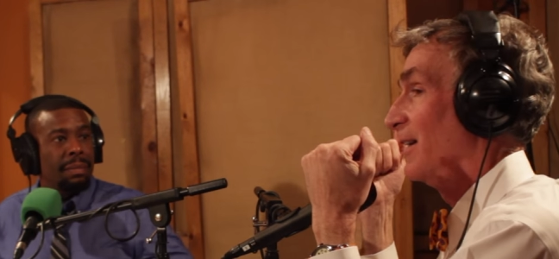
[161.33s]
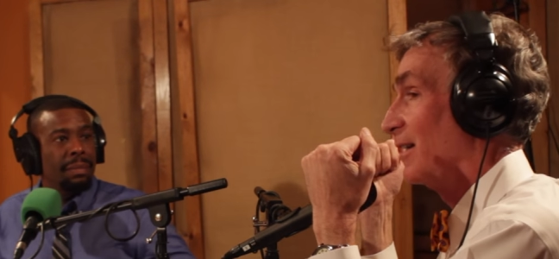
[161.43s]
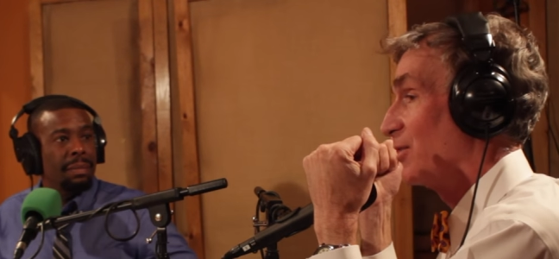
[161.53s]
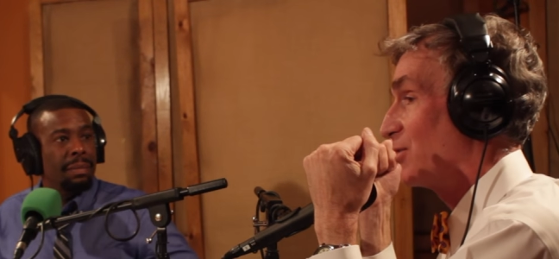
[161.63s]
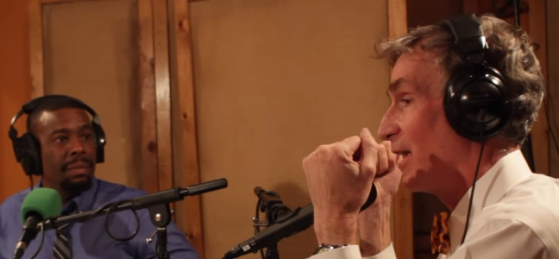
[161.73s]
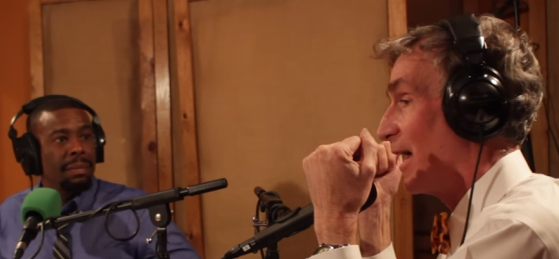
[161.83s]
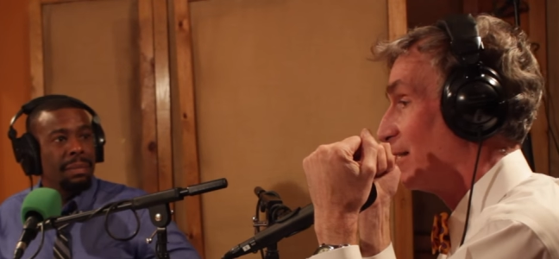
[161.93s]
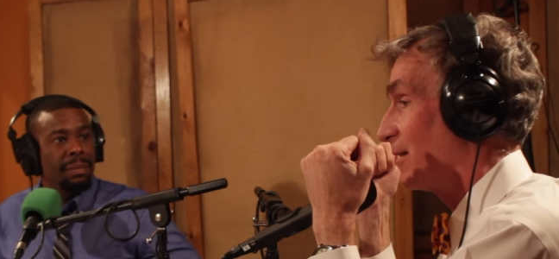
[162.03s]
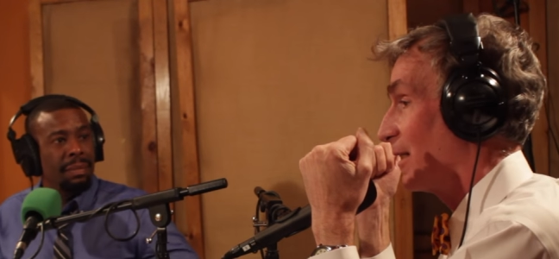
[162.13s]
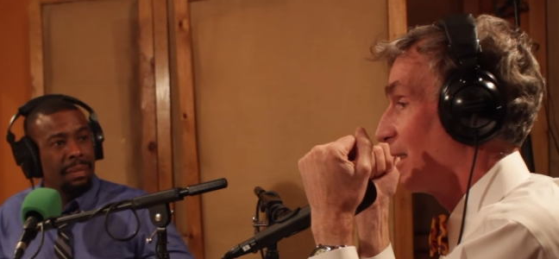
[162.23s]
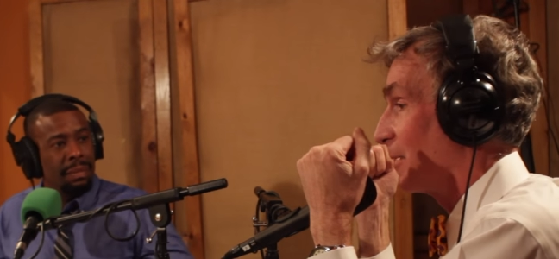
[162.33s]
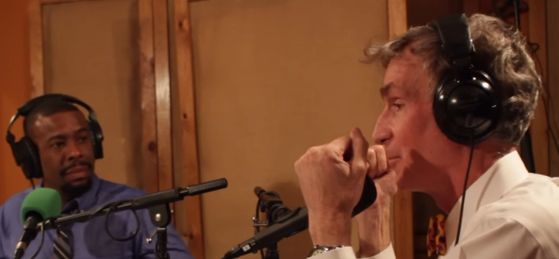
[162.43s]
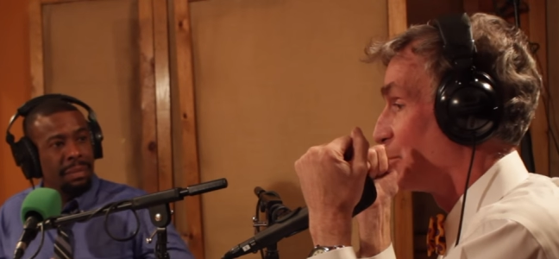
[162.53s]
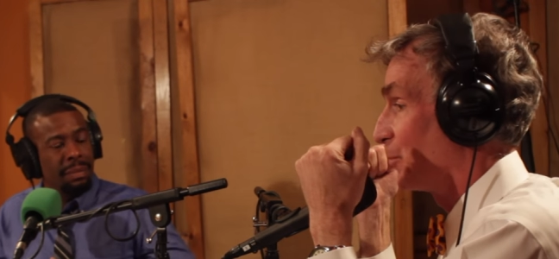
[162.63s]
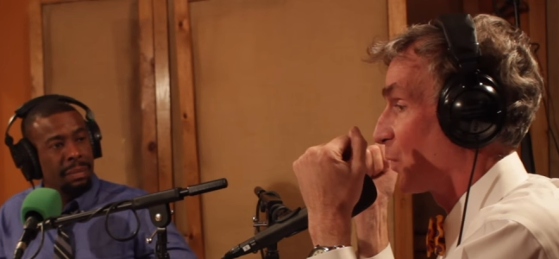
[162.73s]
Speaker 1: is that uh,
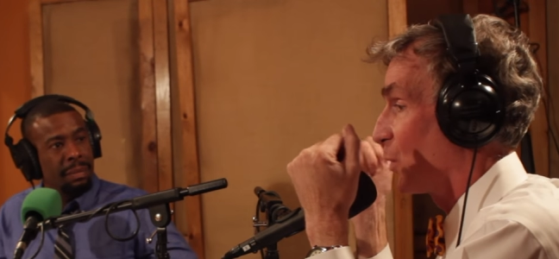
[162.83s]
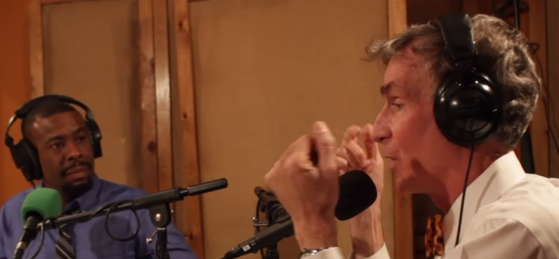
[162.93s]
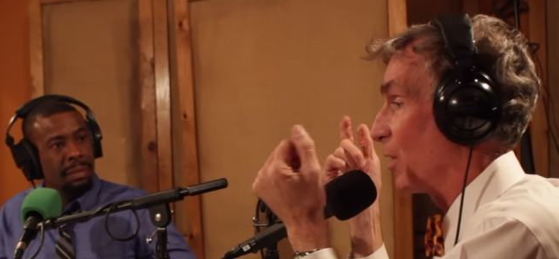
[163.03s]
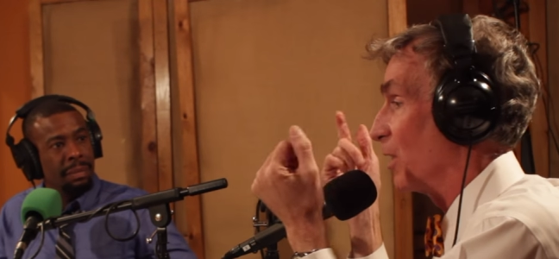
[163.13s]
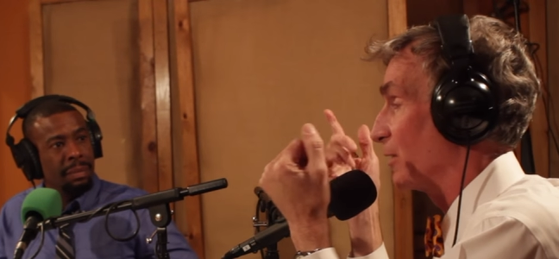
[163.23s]
we're